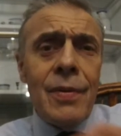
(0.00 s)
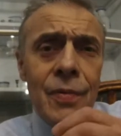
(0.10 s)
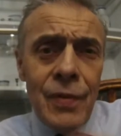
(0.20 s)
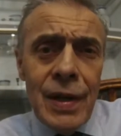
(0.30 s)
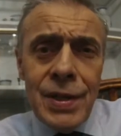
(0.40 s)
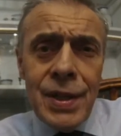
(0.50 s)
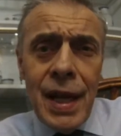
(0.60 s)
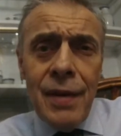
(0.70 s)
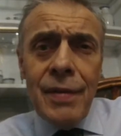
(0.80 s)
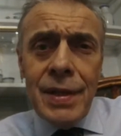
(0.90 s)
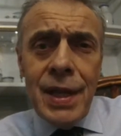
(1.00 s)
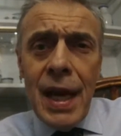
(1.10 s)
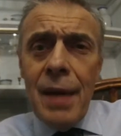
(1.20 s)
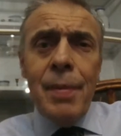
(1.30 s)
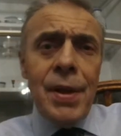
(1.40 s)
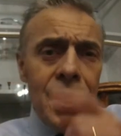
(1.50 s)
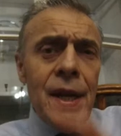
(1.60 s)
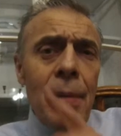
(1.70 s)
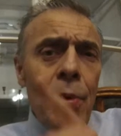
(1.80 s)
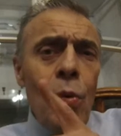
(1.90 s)
risk at retirement? The
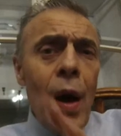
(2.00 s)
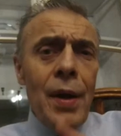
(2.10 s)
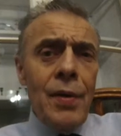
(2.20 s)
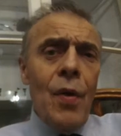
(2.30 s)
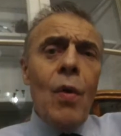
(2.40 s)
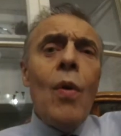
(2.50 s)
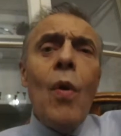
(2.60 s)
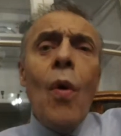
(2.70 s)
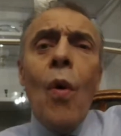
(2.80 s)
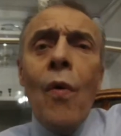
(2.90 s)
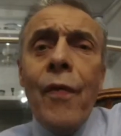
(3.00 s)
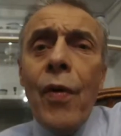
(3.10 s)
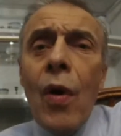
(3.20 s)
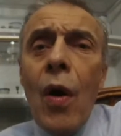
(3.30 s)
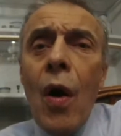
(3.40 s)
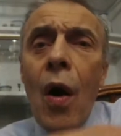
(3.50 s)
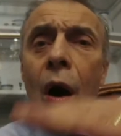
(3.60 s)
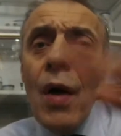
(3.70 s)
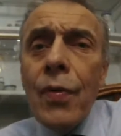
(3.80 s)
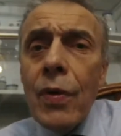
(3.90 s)
number one over
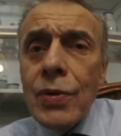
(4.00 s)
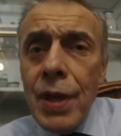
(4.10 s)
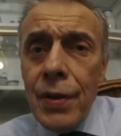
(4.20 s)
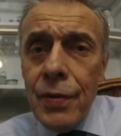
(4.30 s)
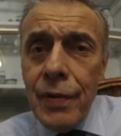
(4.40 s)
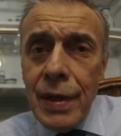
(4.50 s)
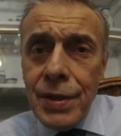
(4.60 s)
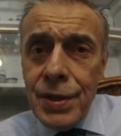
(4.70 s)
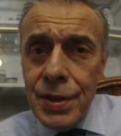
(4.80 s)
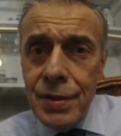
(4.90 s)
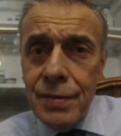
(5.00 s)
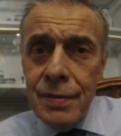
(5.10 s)
all those other risks.